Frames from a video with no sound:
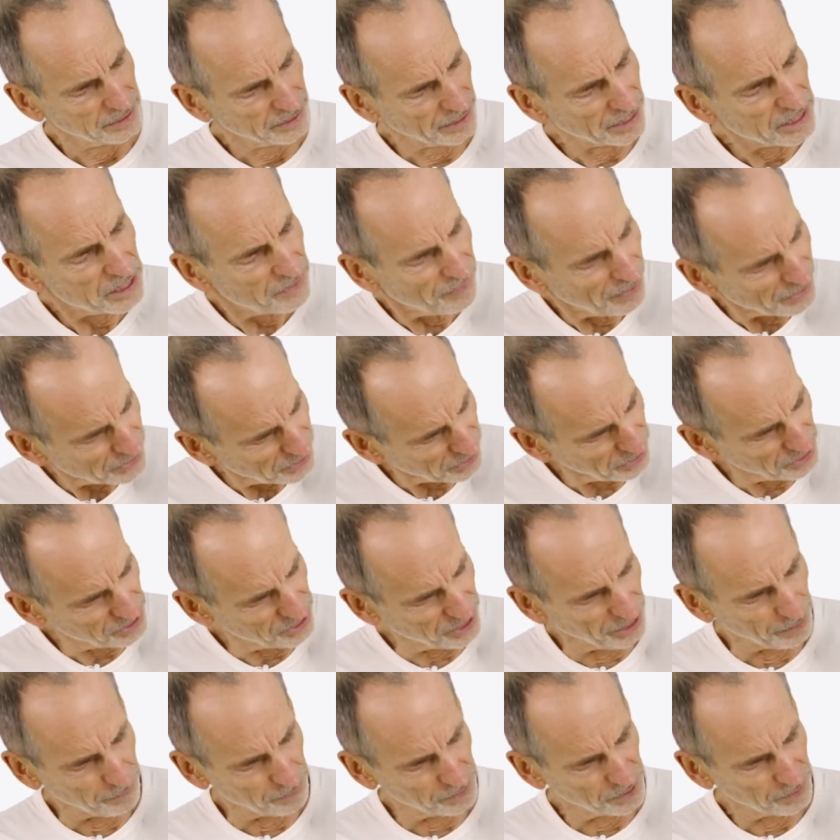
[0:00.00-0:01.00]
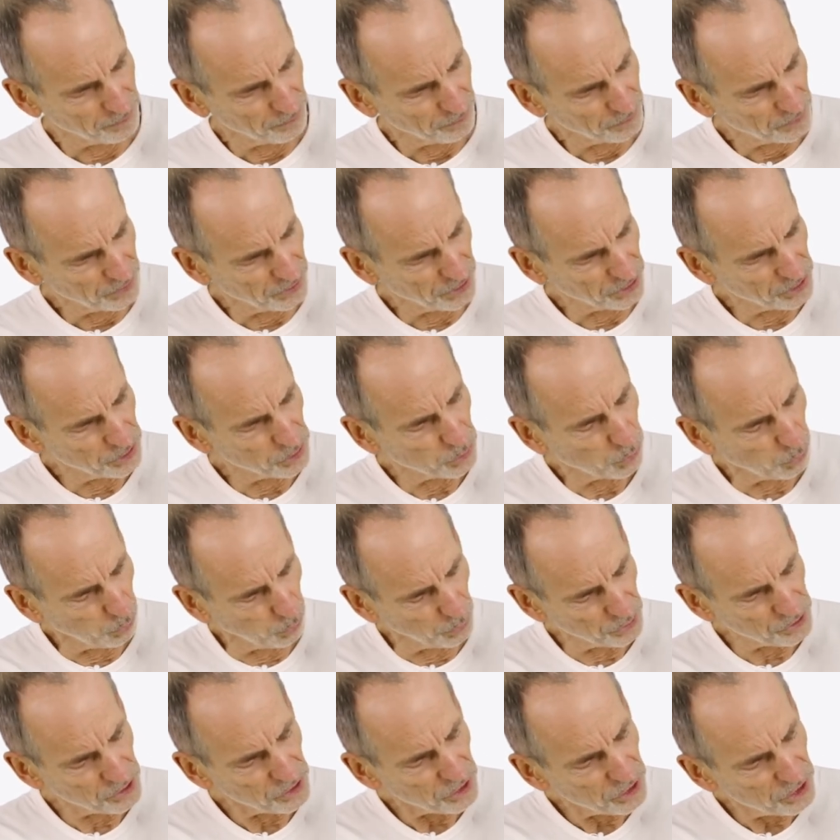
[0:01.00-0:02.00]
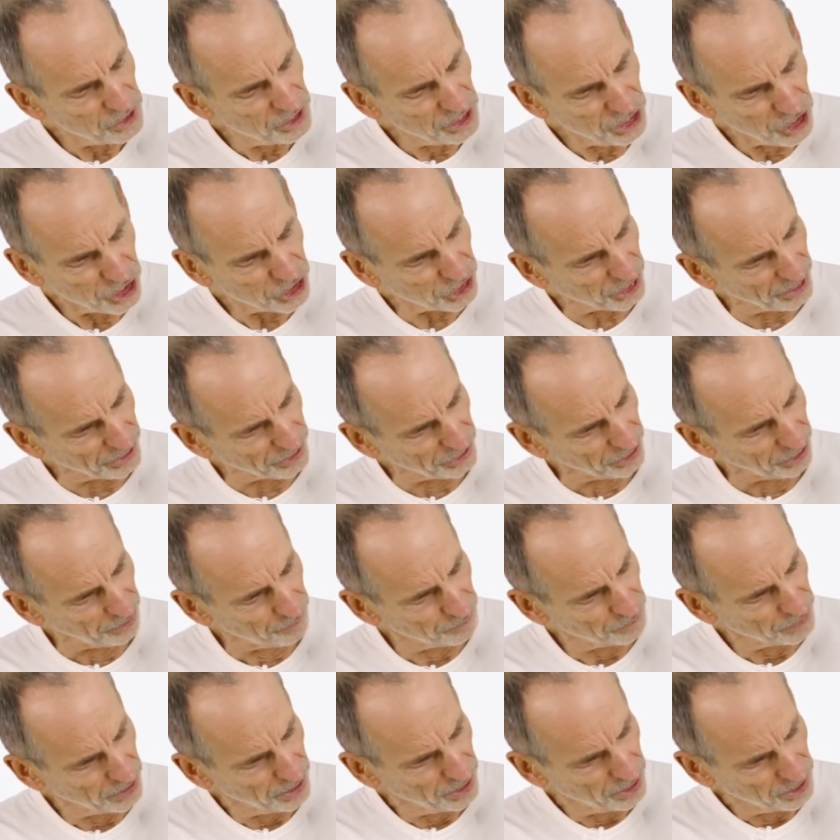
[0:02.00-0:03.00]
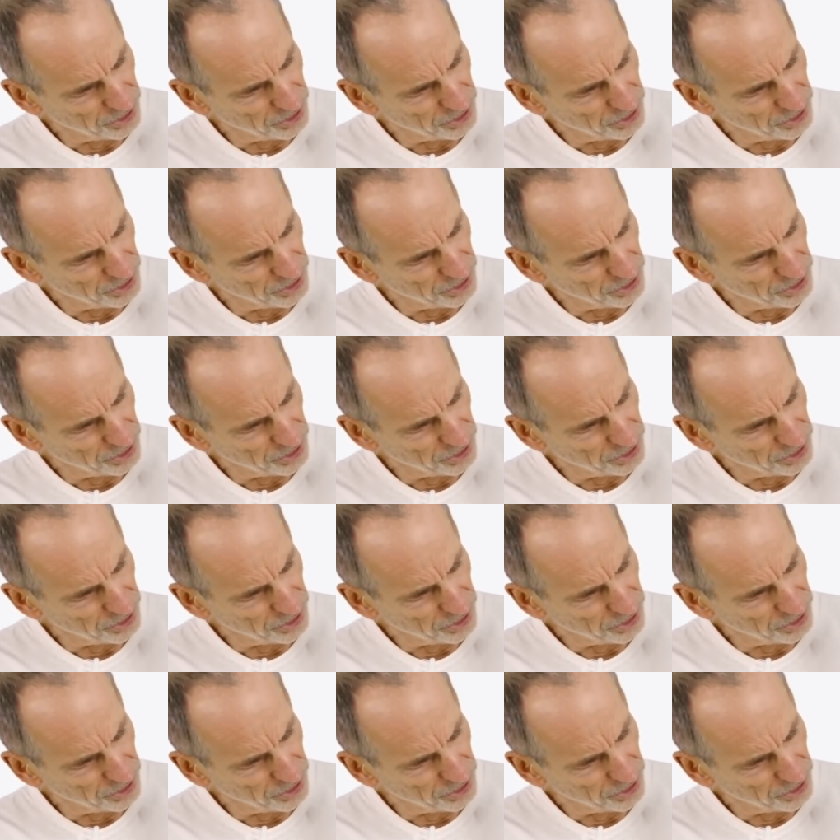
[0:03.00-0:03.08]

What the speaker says: which is this large and powerful knee extender stretching